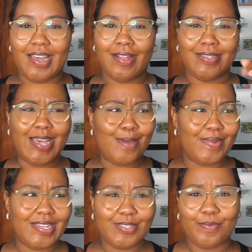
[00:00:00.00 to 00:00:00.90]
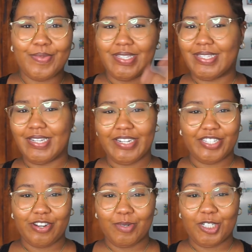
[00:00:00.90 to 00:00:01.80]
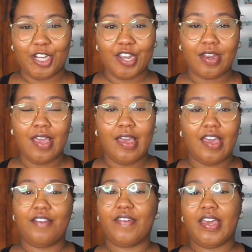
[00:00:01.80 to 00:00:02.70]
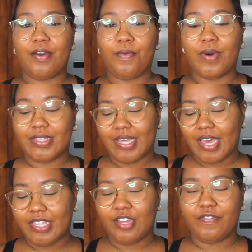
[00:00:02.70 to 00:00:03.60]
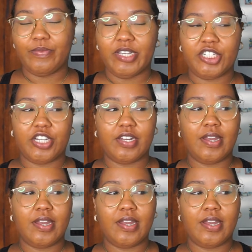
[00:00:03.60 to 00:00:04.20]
I'll type it or put it in the description once I get the information.